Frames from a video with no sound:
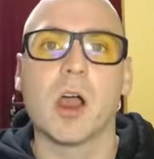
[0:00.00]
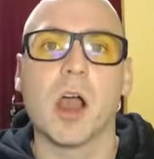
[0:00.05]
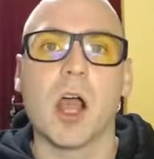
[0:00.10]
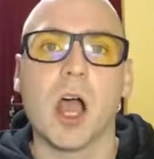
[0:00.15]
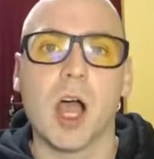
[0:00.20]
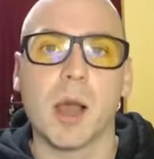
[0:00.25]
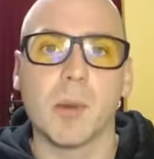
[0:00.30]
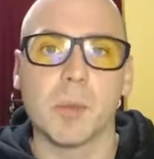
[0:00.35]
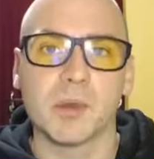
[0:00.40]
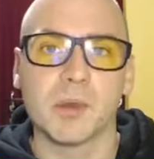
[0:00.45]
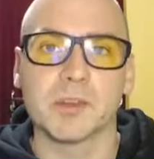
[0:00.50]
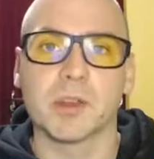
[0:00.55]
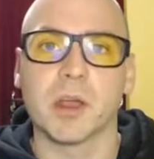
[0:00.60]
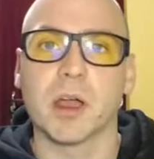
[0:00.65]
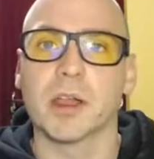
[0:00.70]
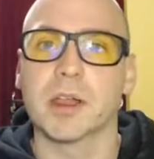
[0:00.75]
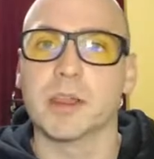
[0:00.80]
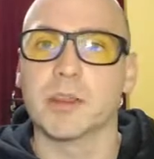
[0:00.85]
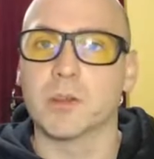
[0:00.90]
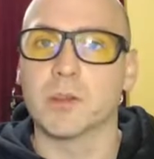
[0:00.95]
En passant
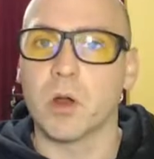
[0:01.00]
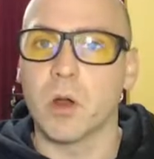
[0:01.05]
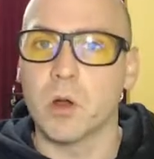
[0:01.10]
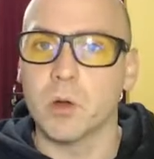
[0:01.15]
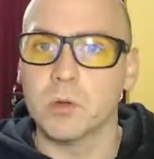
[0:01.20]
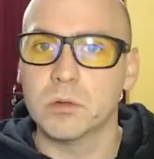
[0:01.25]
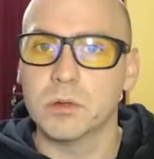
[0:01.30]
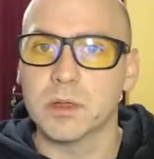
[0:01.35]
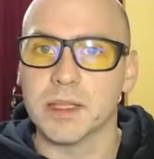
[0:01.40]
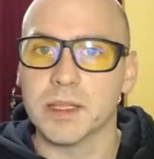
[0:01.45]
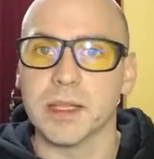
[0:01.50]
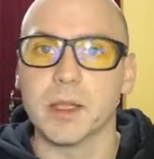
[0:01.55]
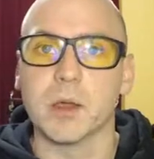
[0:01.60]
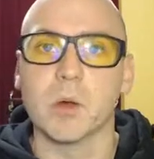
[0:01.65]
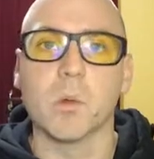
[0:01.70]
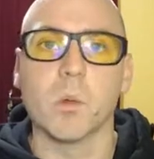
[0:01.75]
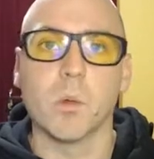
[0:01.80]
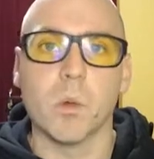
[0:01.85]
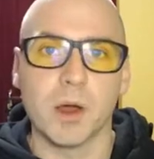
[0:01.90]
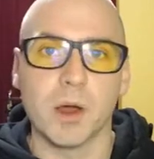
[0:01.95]
is only
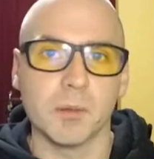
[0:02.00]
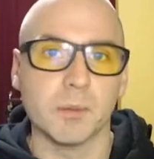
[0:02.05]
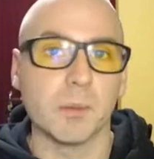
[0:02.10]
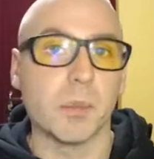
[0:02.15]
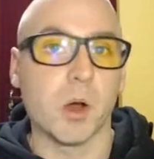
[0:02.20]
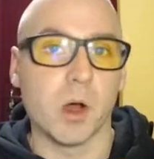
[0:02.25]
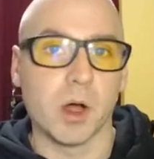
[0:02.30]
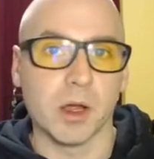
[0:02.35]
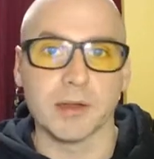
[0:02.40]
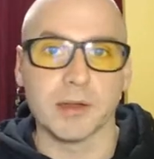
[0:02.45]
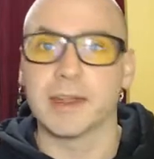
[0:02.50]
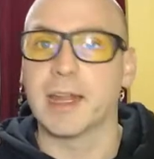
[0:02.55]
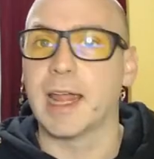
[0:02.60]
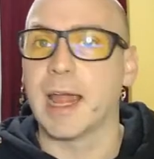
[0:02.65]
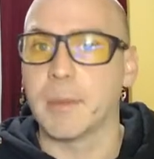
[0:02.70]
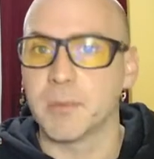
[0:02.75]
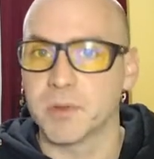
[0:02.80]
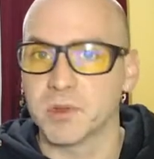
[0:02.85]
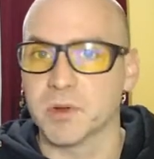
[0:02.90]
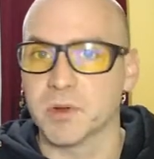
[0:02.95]
one pawn
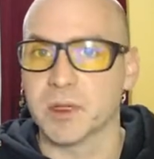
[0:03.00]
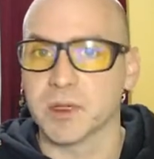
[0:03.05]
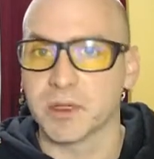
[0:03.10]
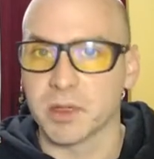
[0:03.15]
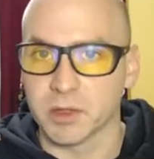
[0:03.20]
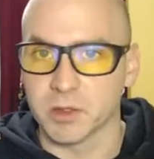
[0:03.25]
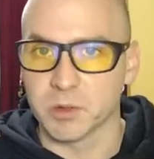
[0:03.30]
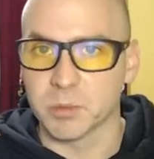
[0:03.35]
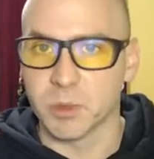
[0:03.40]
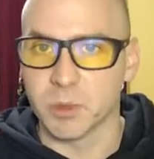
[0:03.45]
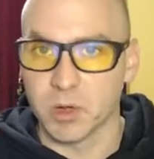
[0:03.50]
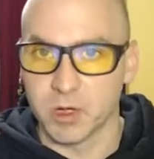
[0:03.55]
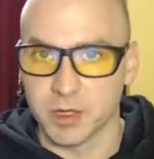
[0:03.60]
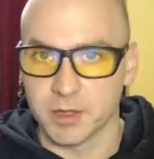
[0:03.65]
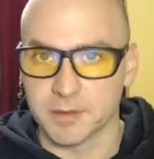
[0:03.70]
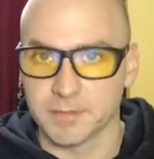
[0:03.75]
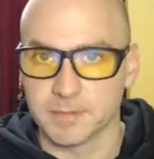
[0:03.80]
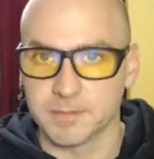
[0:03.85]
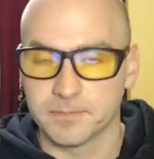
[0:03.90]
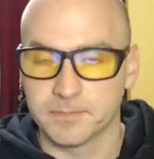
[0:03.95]
capturing another pawn.
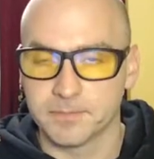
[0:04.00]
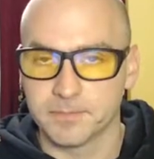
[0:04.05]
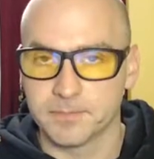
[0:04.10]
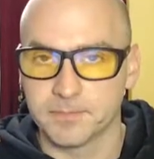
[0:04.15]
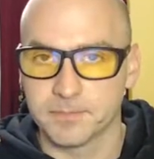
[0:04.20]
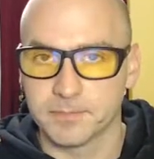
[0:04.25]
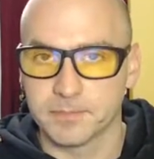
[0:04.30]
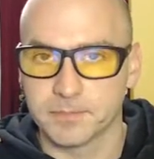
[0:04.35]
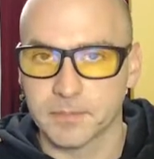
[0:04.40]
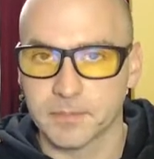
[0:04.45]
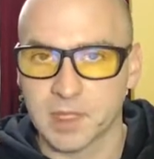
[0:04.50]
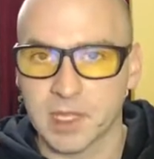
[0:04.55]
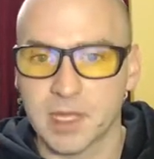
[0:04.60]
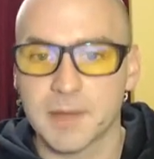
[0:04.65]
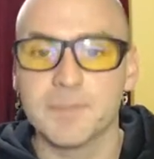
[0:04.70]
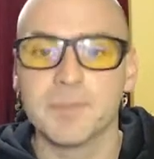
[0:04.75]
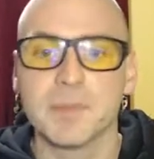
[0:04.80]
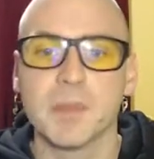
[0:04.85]
Okay?